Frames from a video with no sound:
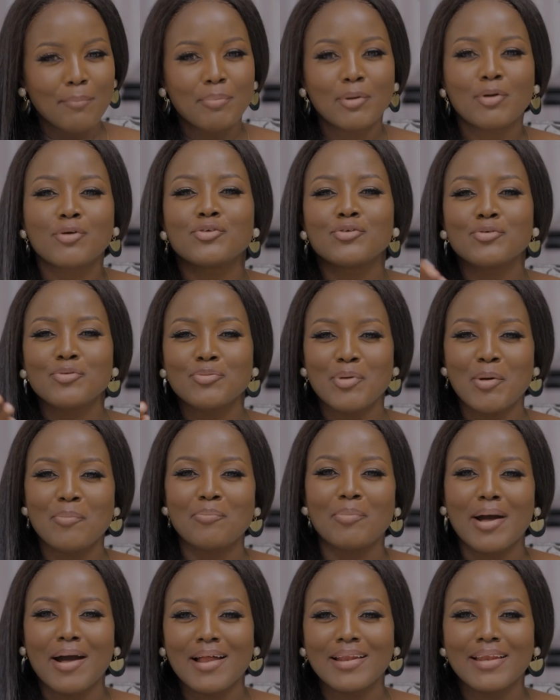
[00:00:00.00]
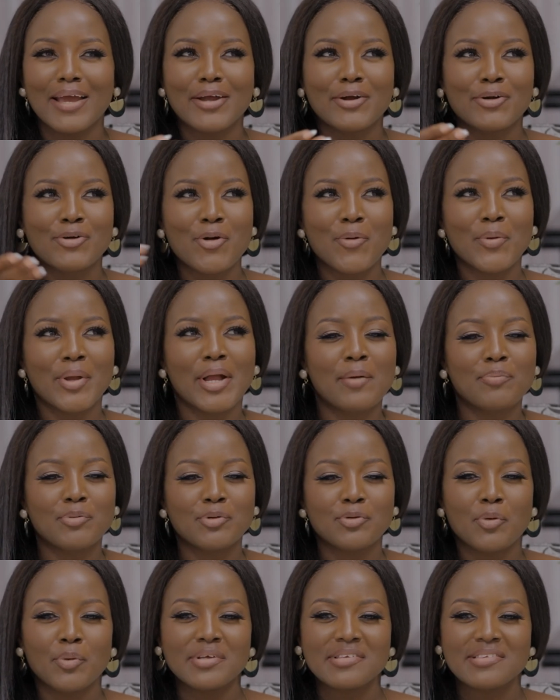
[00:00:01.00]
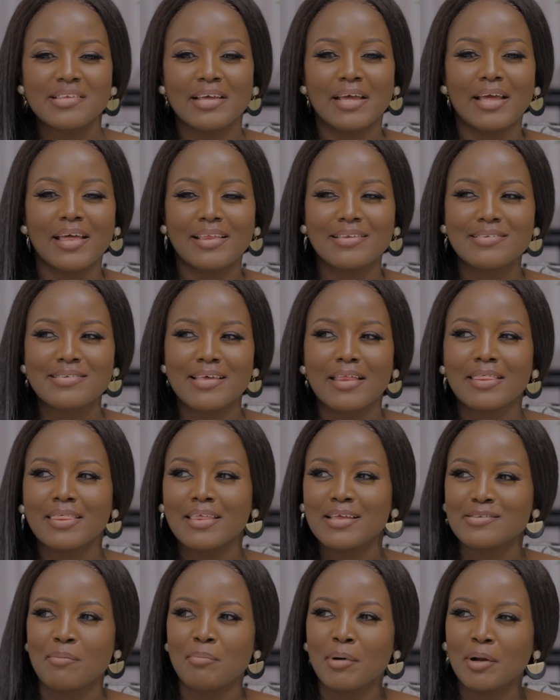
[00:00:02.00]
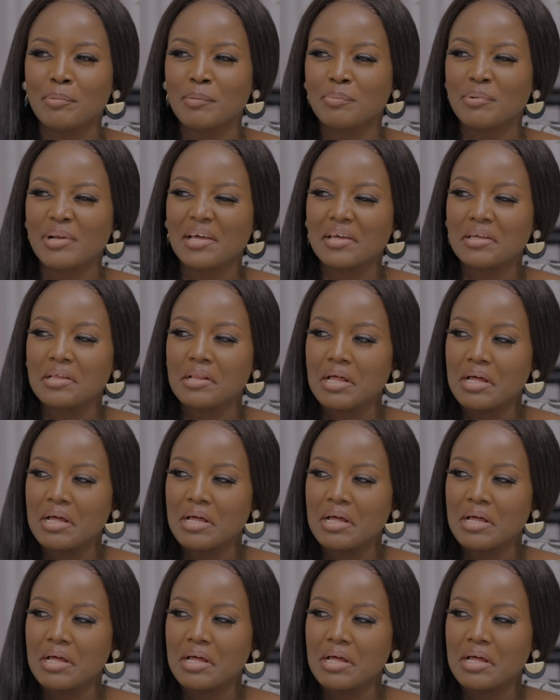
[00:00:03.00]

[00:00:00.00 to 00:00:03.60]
Because you remember, like growing up, you'd always say things about people like,